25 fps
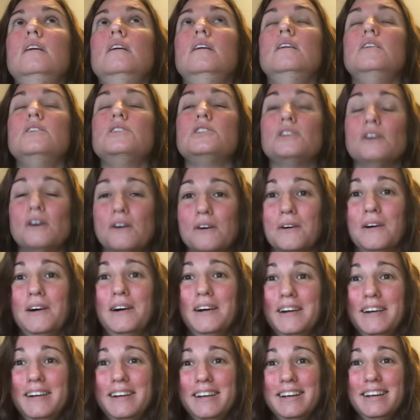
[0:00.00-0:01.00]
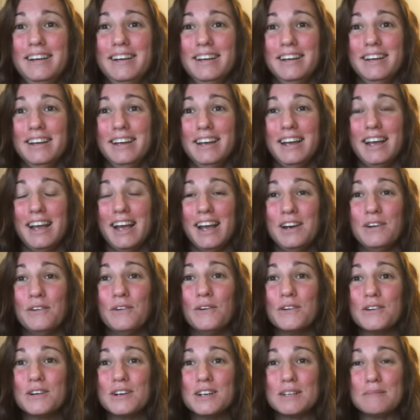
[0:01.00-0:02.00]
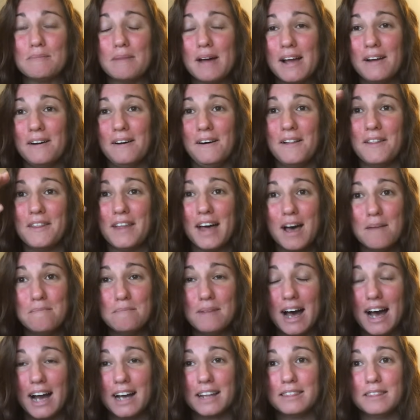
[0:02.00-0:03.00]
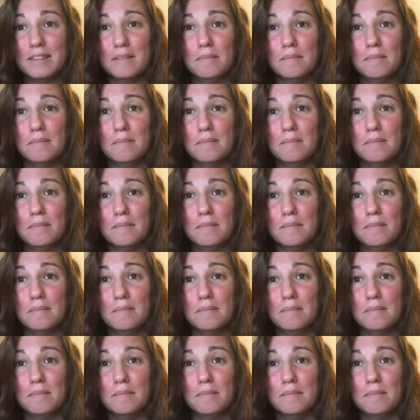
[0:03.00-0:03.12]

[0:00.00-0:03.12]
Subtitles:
So in order to pay all of that back,